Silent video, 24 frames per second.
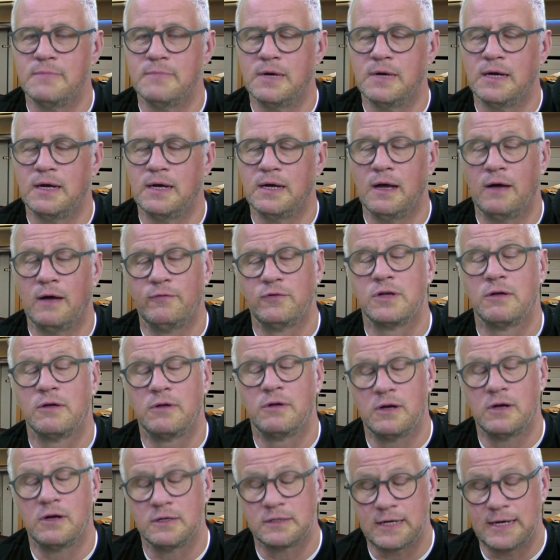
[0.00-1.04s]
I've also
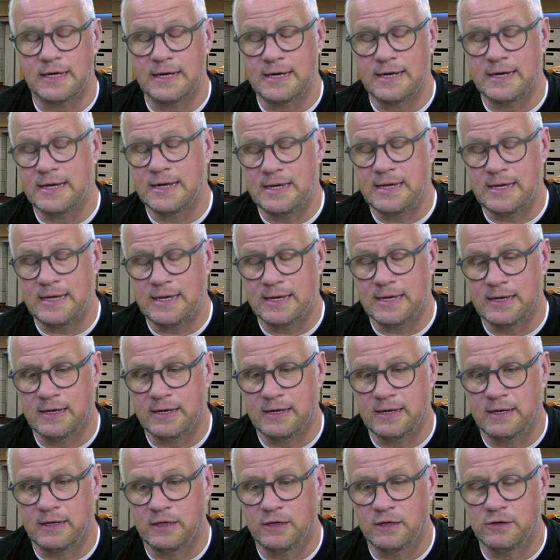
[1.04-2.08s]
got a
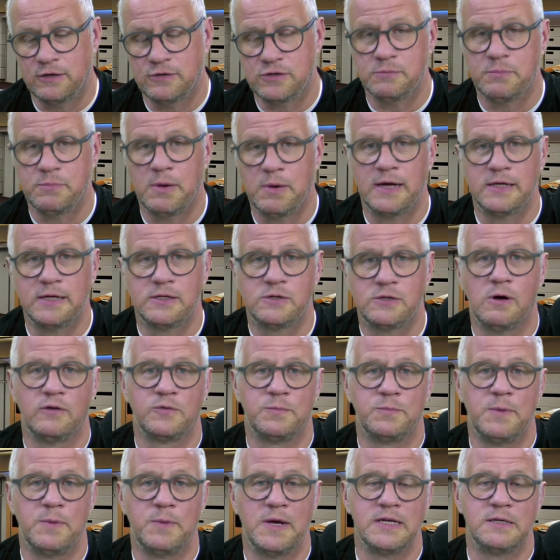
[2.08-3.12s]
YouTube page, 12
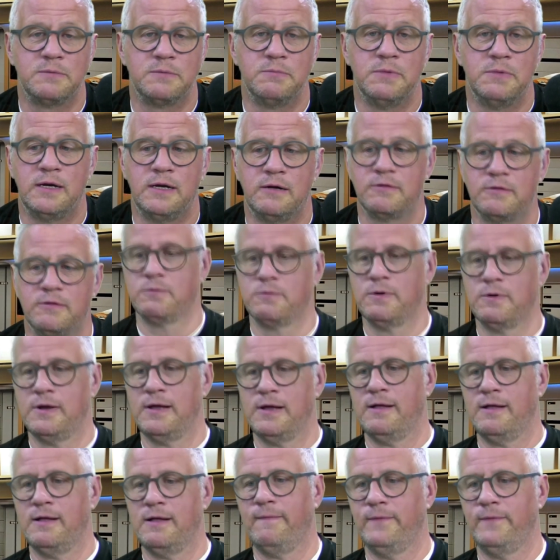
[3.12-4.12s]
Space Media, as well,